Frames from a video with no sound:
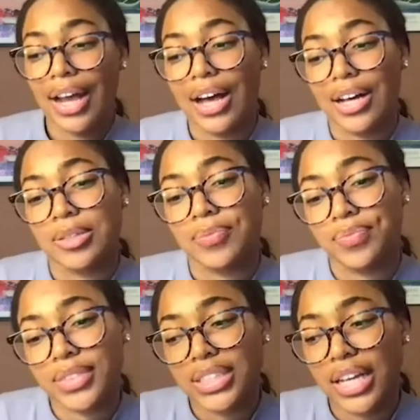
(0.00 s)

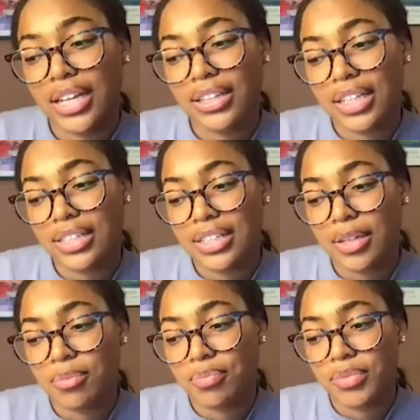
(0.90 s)
and things
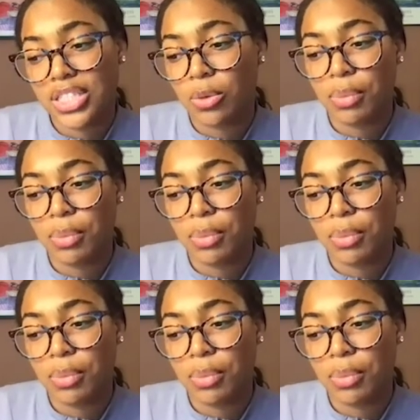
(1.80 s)
that still